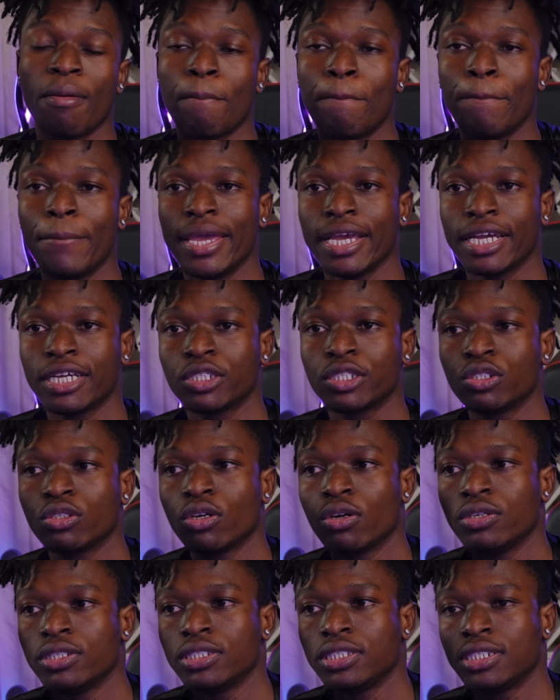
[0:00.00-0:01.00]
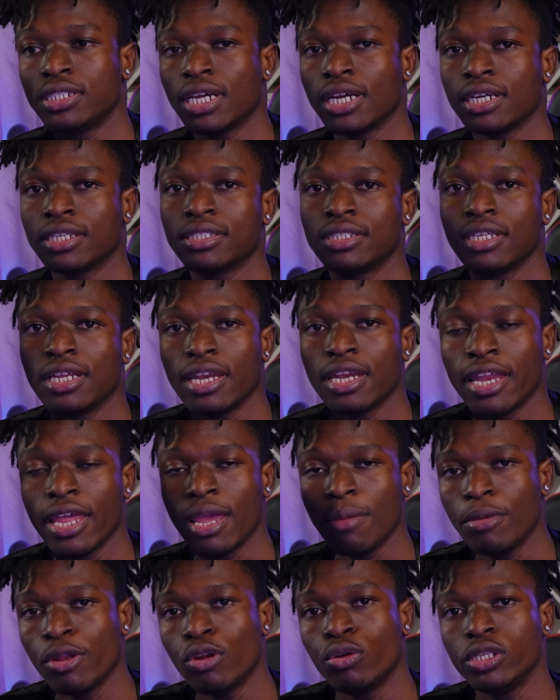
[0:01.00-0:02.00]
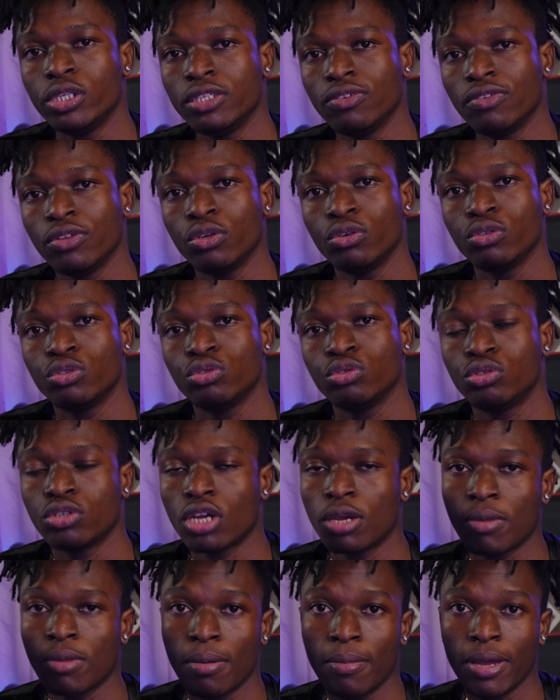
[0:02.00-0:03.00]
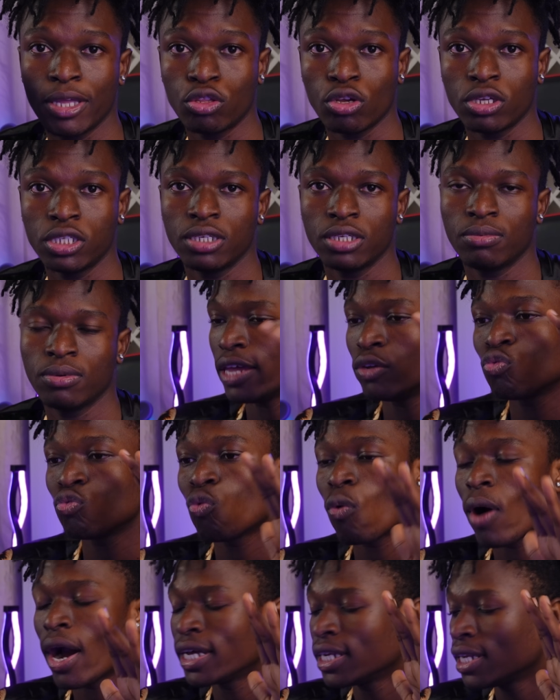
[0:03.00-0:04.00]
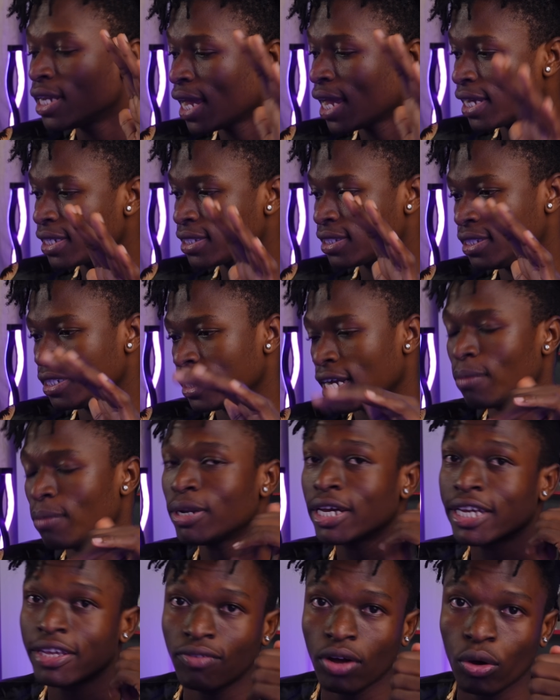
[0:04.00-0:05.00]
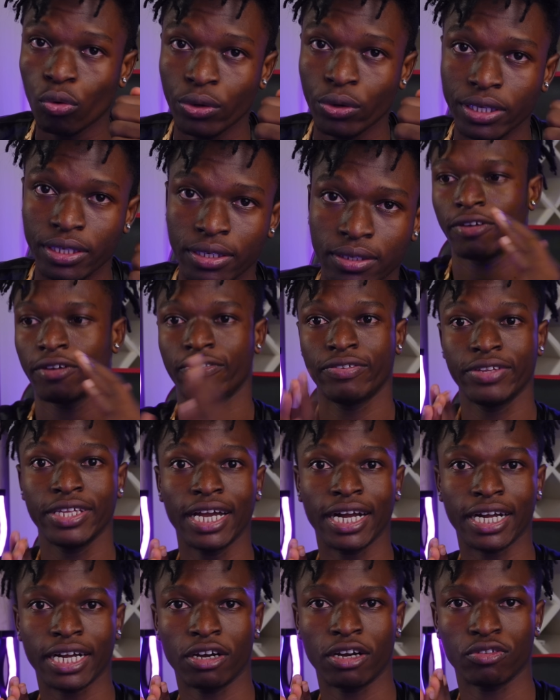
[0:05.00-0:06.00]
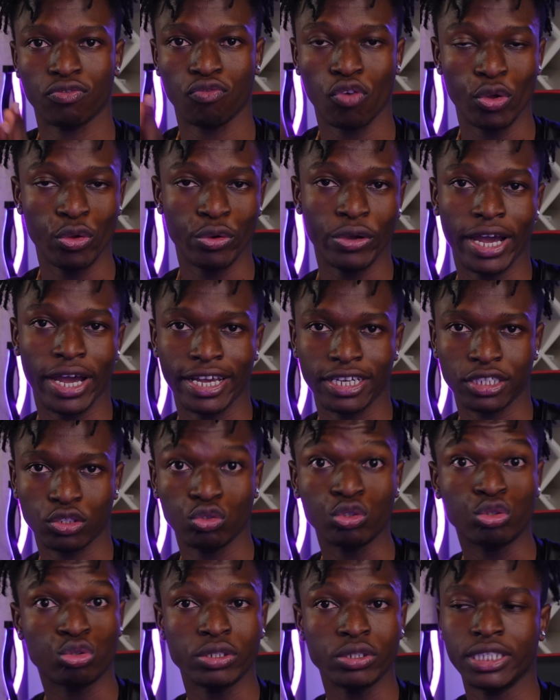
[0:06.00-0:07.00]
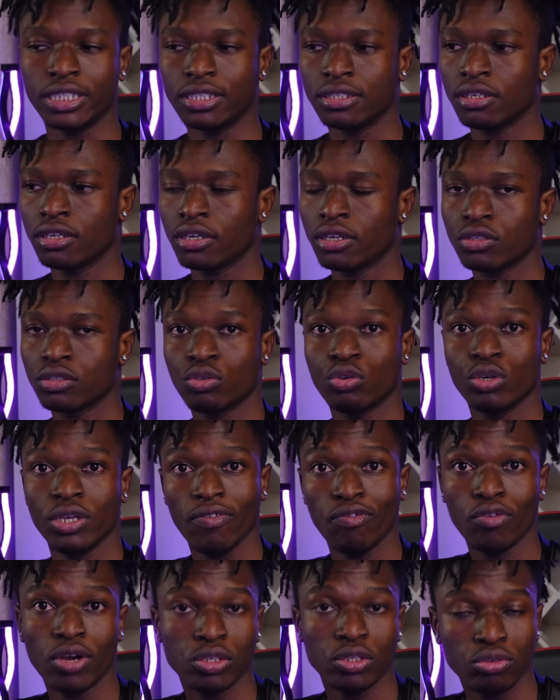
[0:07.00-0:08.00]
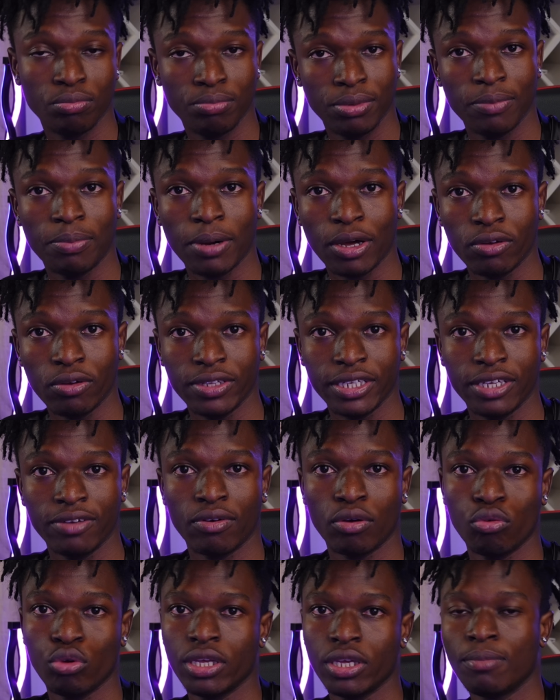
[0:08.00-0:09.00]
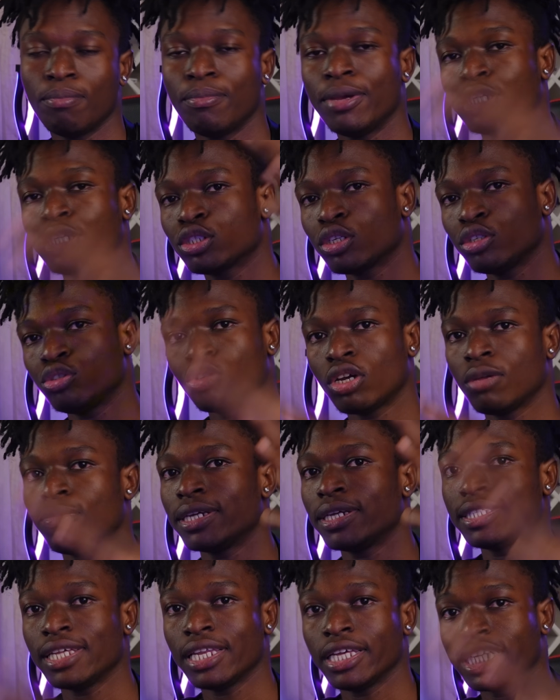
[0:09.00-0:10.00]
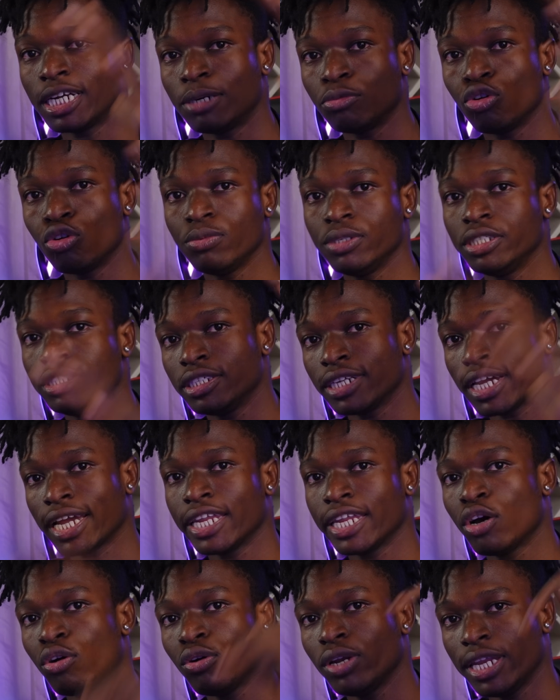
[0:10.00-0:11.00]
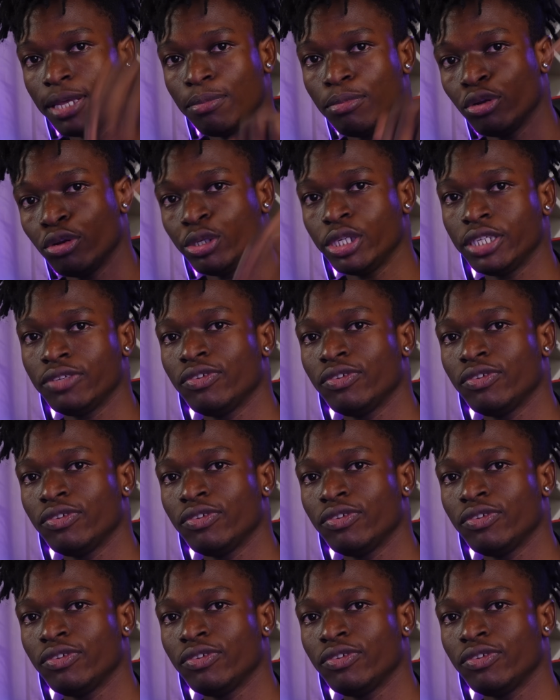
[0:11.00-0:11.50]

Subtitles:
make sure you check the link below this video to join my mentorship. And one last thing, I'm gonna give away free account for you guys to trade. So if you want to be part of the giveaway, make sure you join my Telegram community right now, link below this